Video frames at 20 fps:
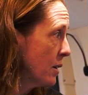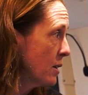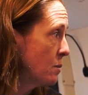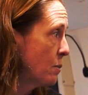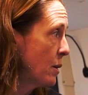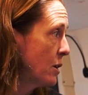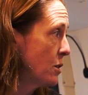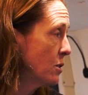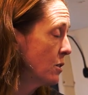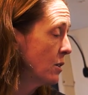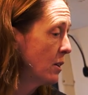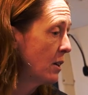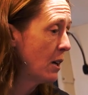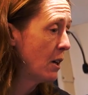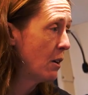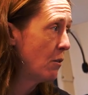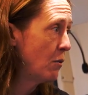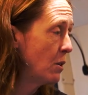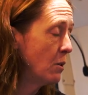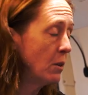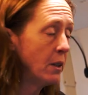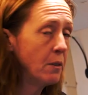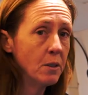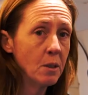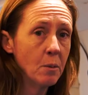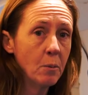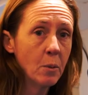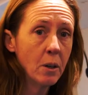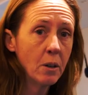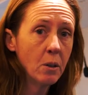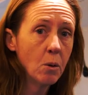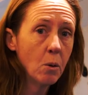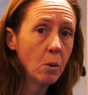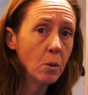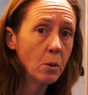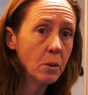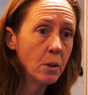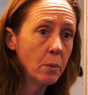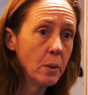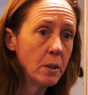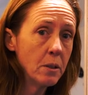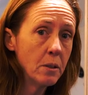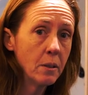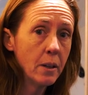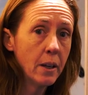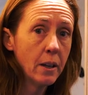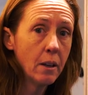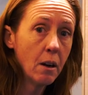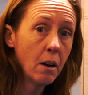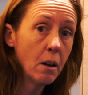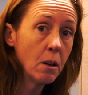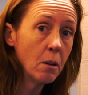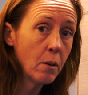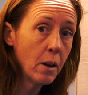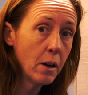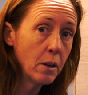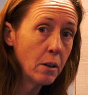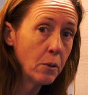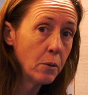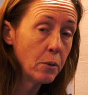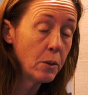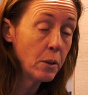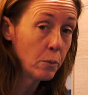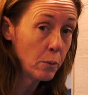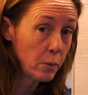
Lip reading: especially if you live somewhere cold in the winter like Colorado.